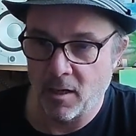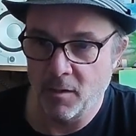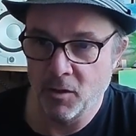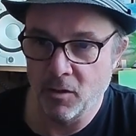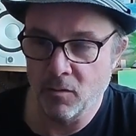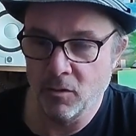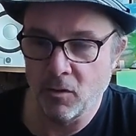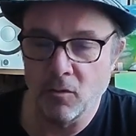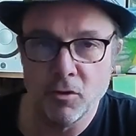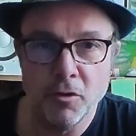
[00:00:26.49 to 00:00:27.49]
I was going
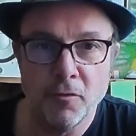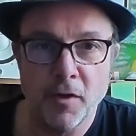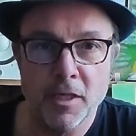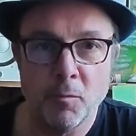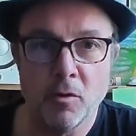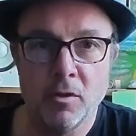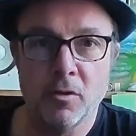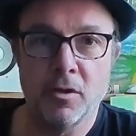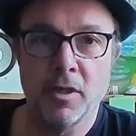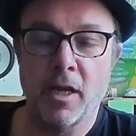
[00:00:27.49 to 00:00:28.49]
through Facebook the
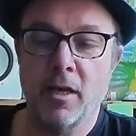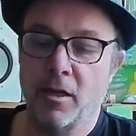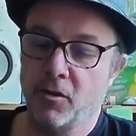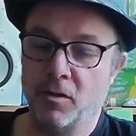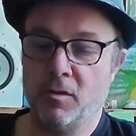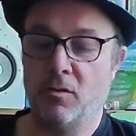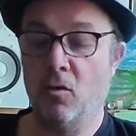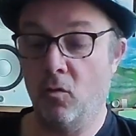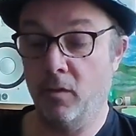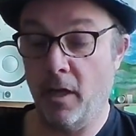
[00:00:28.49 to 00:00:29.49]
other day, and I just
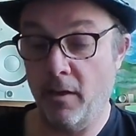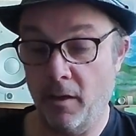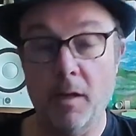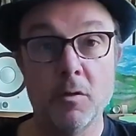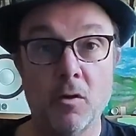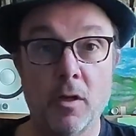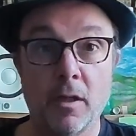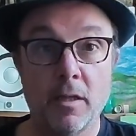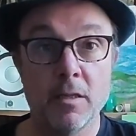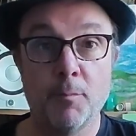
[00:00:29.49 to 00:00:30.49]
scrolled down and I was looking
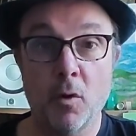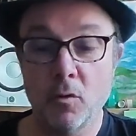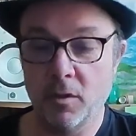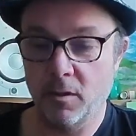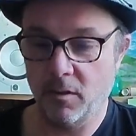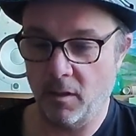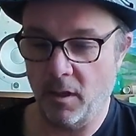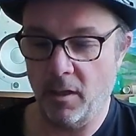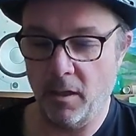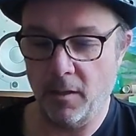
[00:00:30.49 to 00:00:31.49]
at this post,
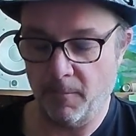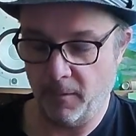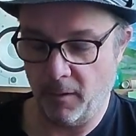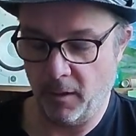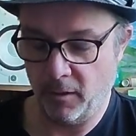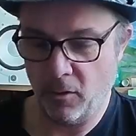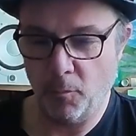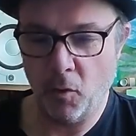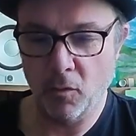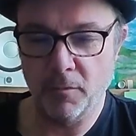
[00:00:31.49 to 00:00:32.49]
and I saw a
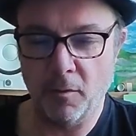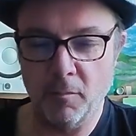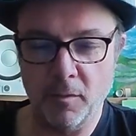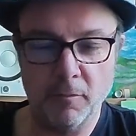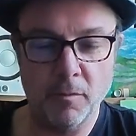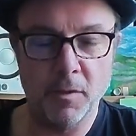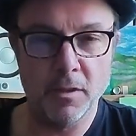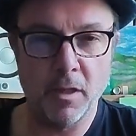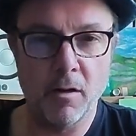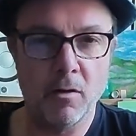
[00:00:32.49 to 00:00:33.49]
post from
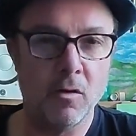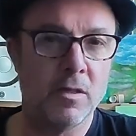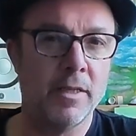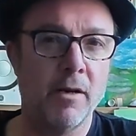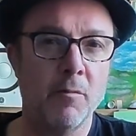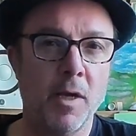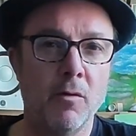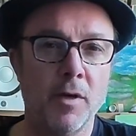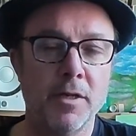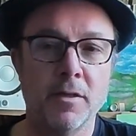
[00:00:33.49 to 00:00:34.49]
this girl called Sarah Bell
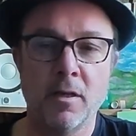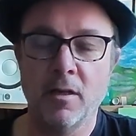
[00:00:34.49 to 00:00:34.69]
Reid,